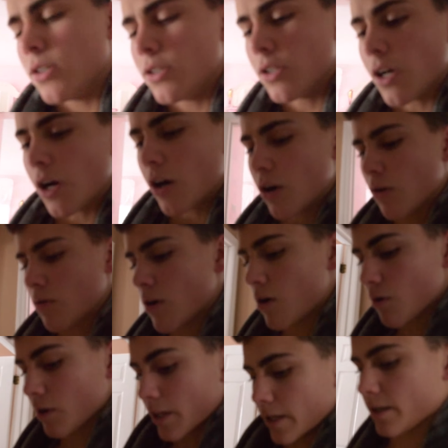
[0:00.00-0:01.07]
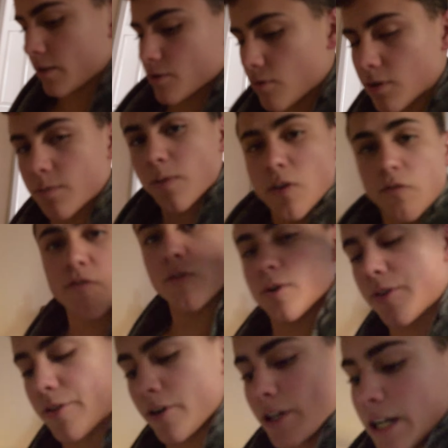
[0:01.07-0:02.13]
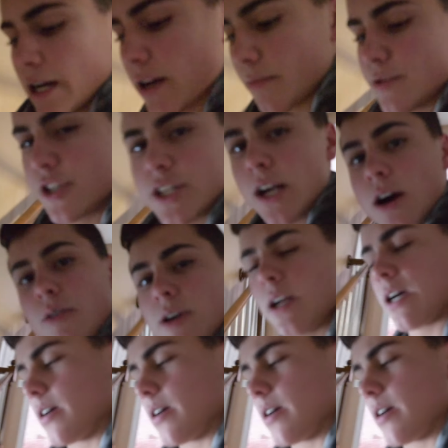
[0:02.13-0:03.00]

Yo, okay, so it's about four thirty. I am showered,